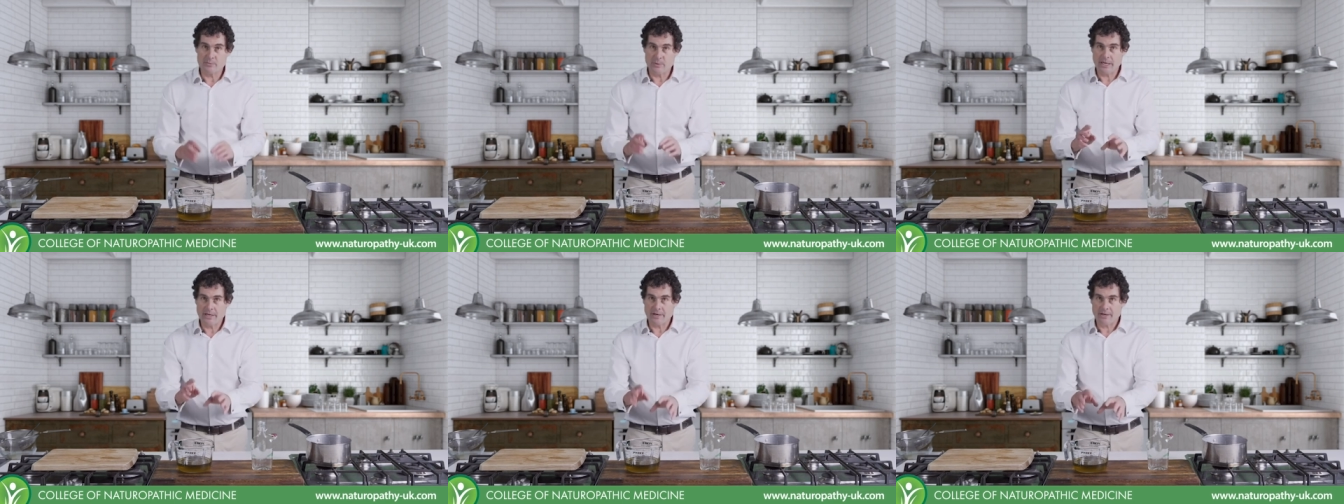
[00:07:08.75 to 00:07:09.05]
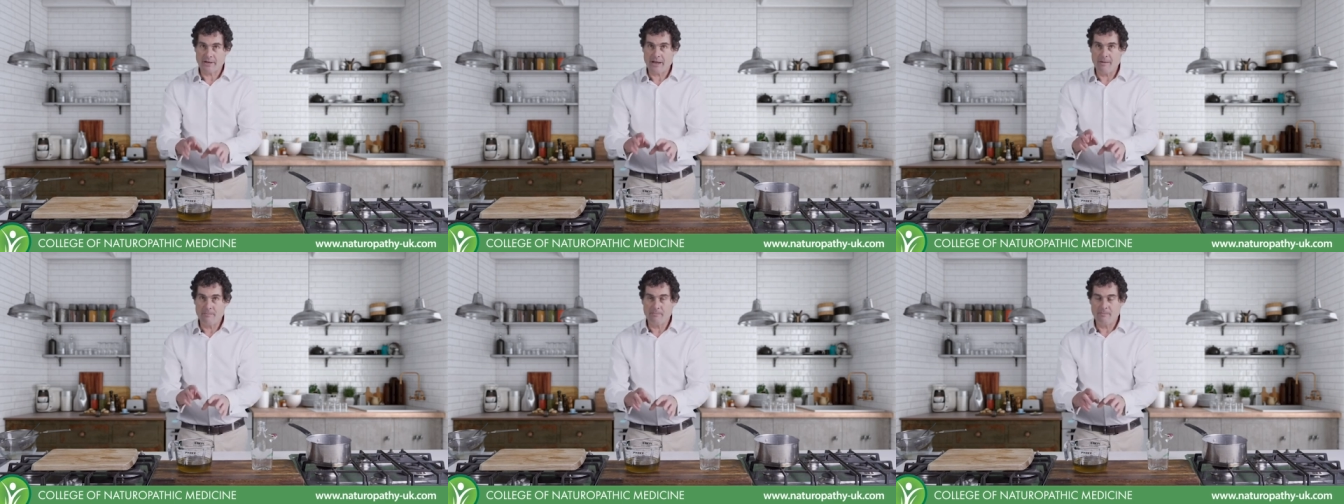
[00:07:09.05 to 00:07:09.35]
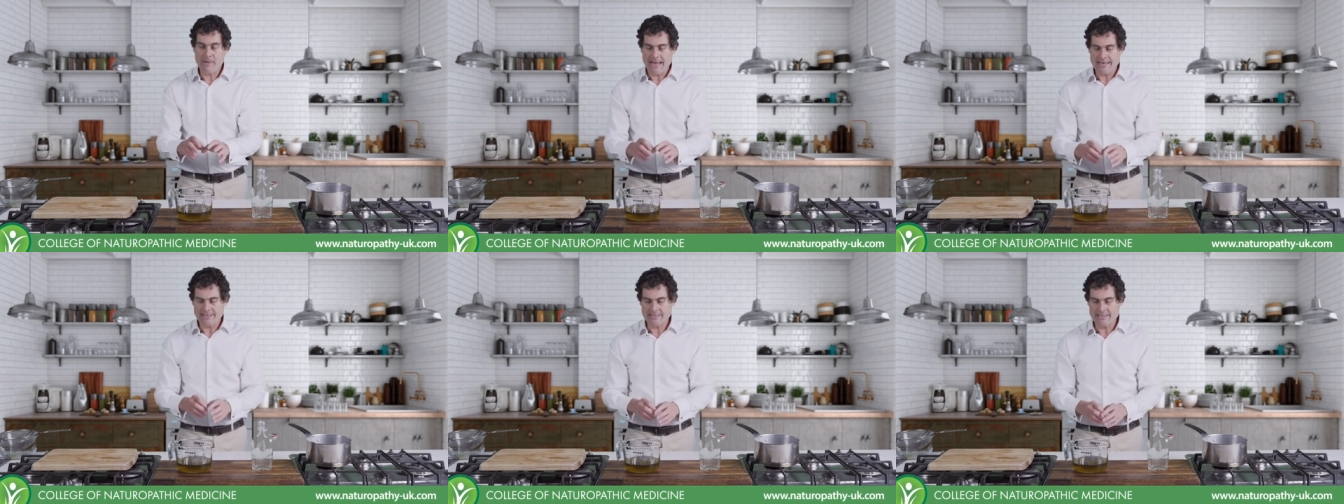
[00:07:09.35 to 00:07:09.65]
We're going to come
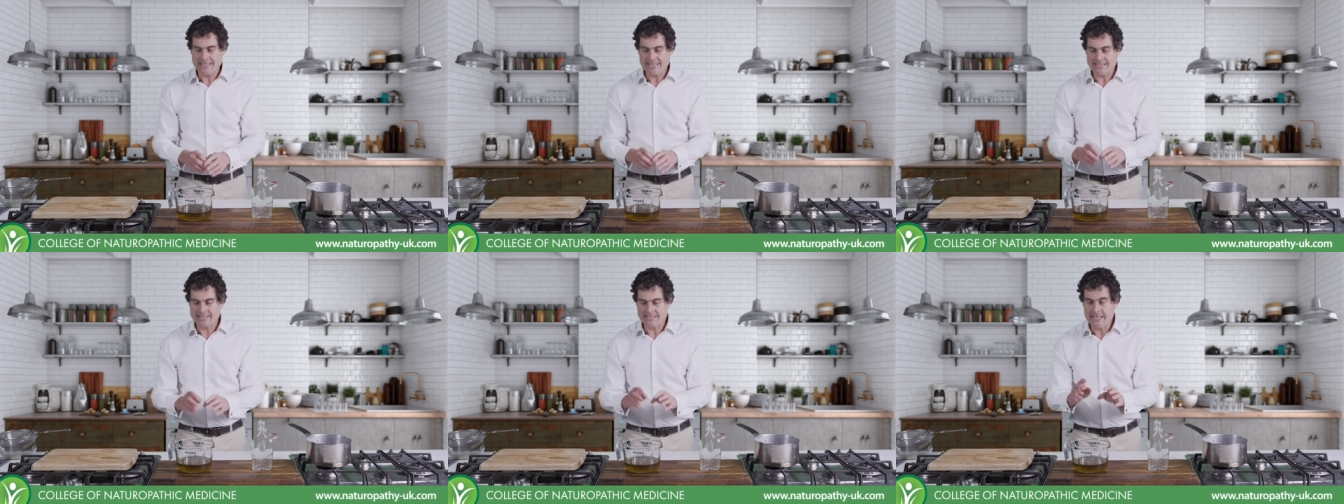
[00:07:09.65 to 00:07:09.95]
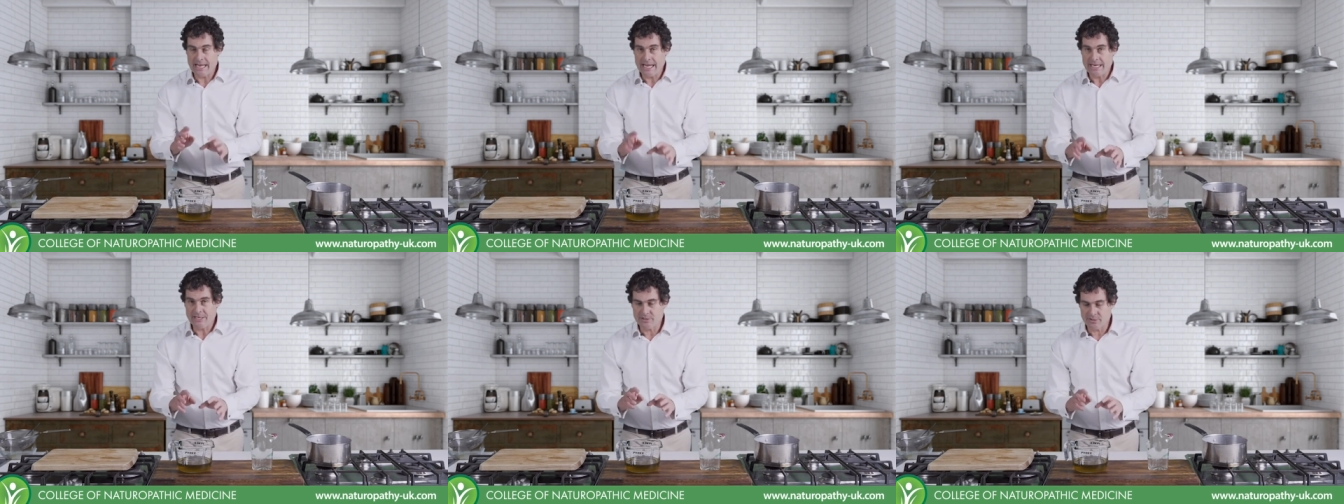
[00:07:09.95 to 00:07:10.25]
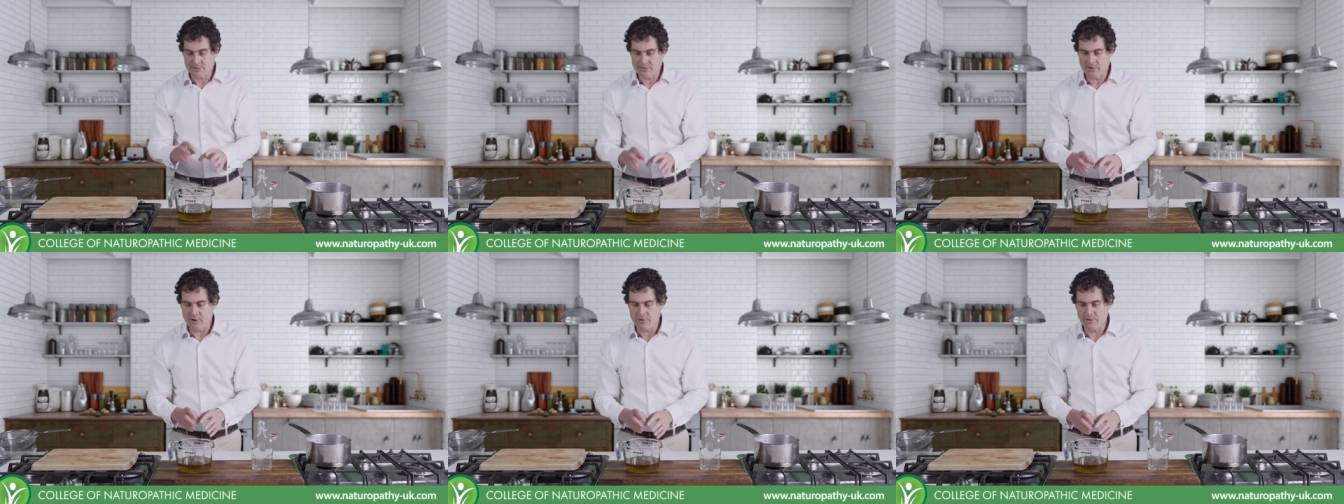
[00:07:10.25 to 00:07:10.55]
back to this
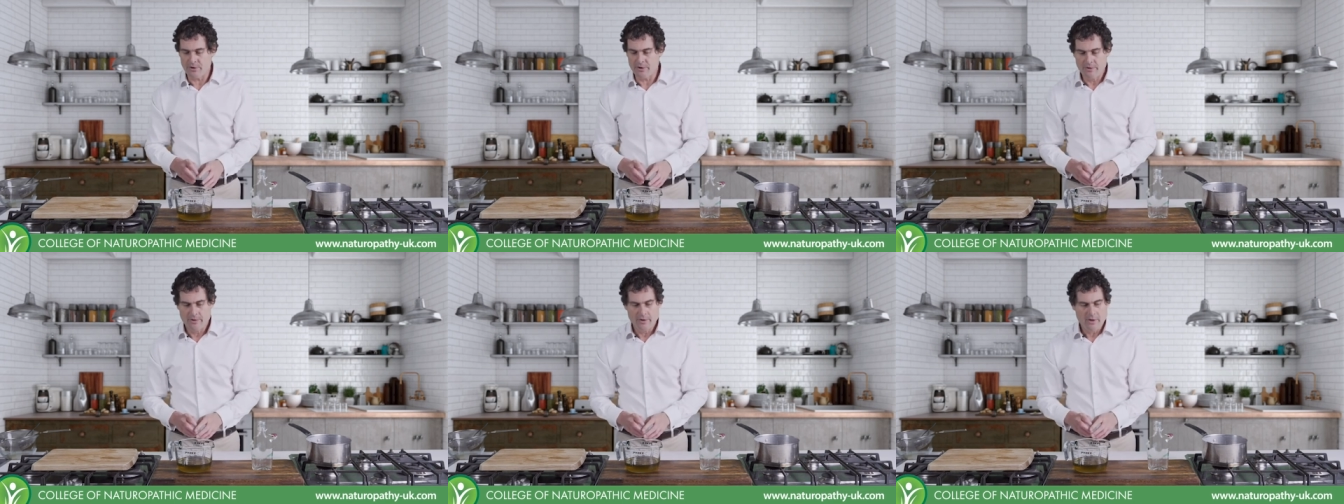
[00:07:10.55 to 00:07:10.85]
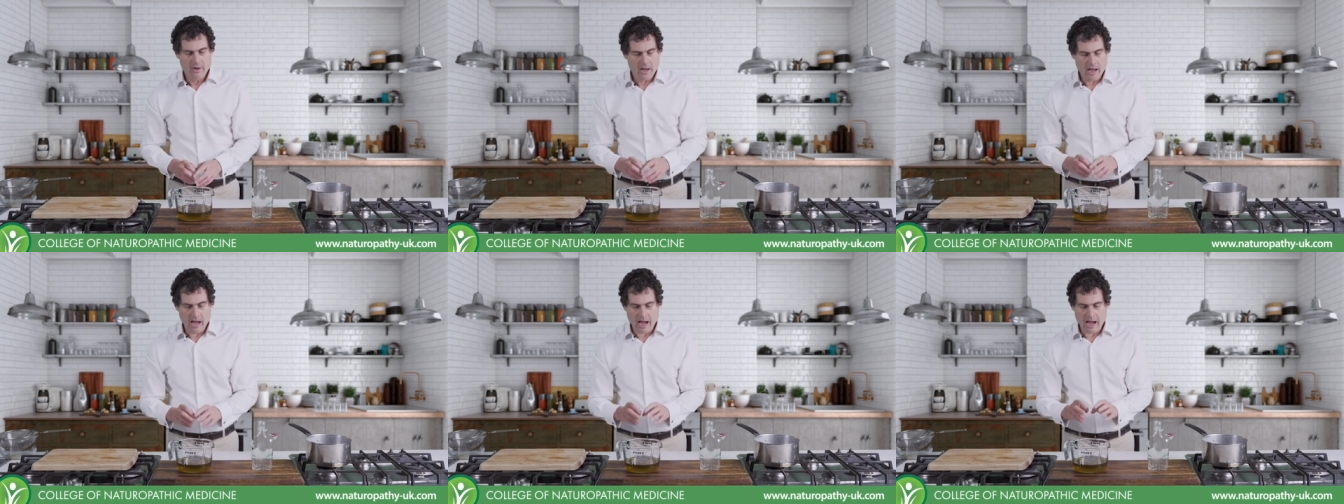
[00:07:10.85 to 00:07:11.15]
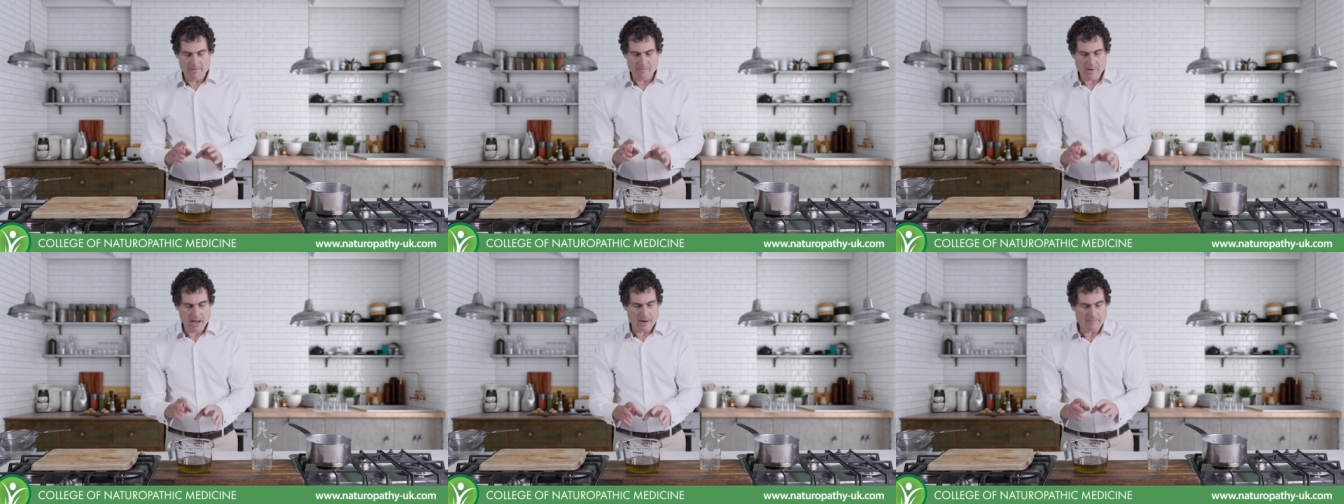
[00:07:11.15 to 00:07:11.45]
later on
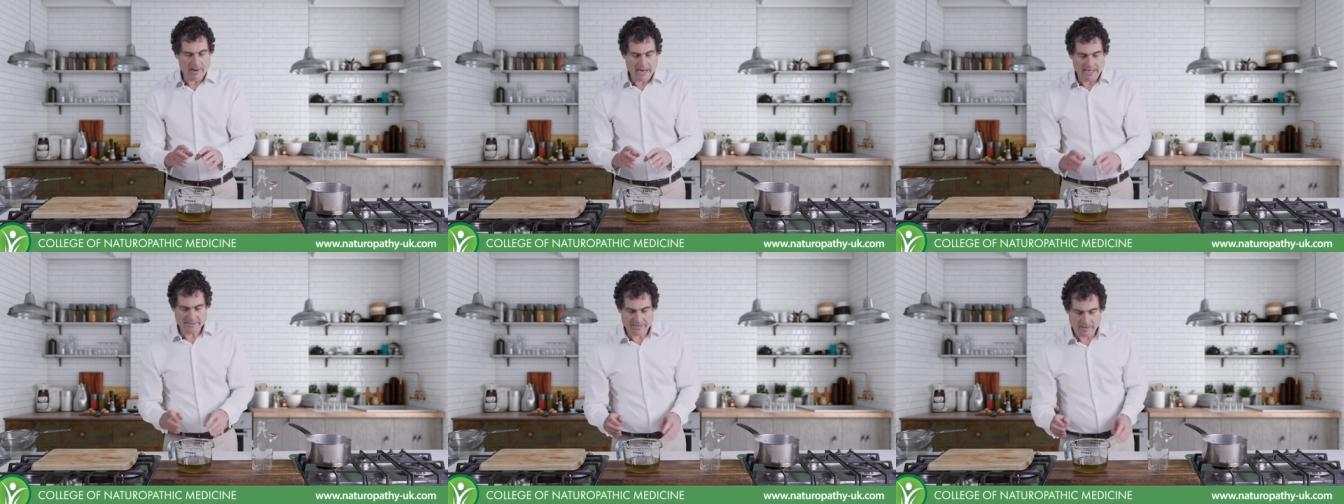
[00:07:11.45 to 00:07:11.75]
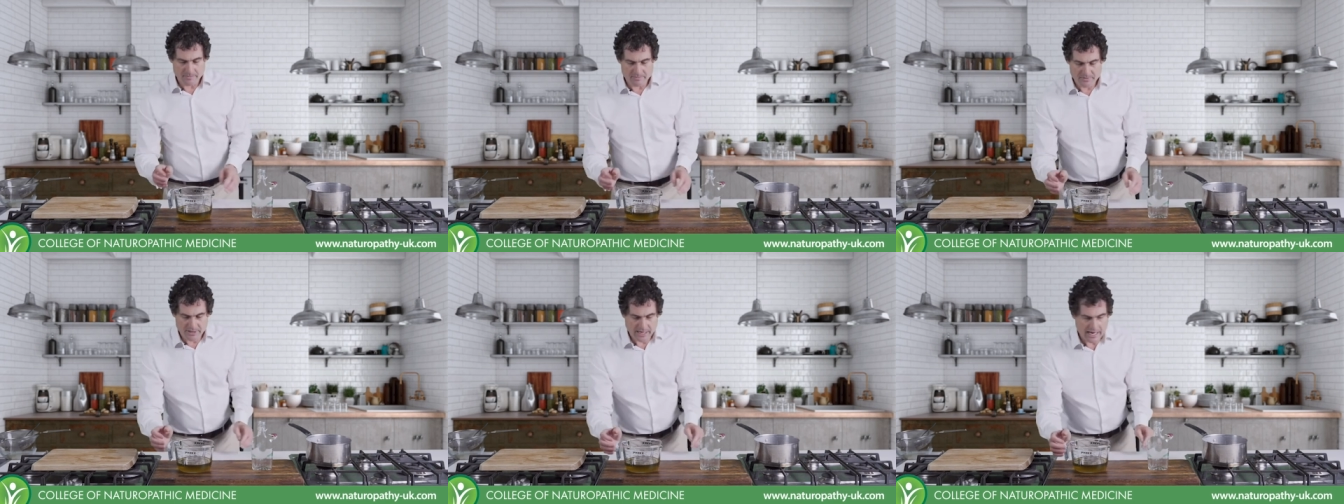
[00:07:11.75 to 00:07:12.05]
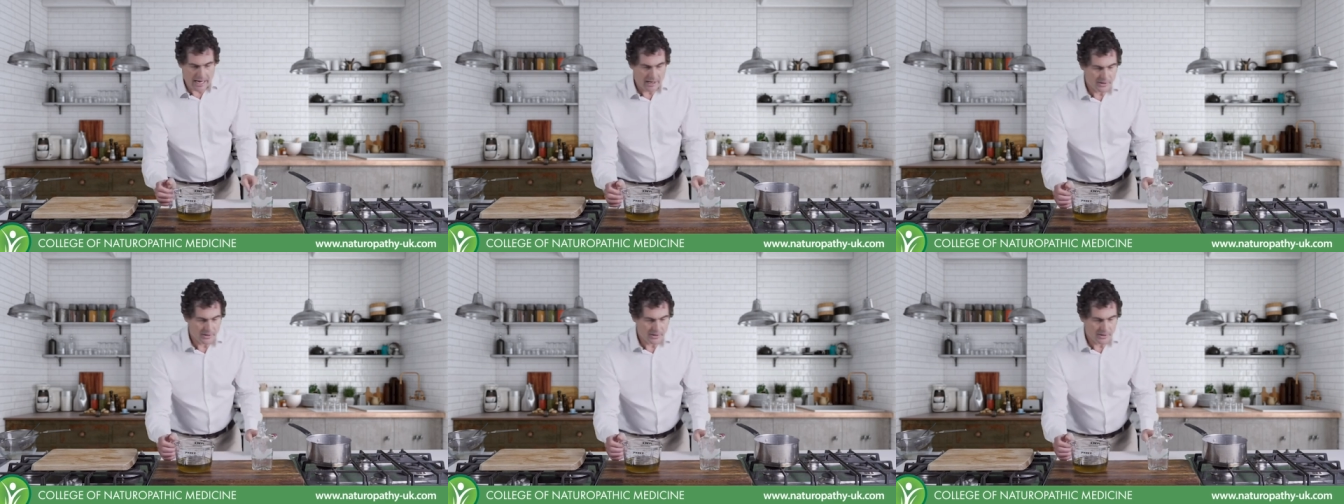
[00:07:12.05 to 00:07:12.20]
and make something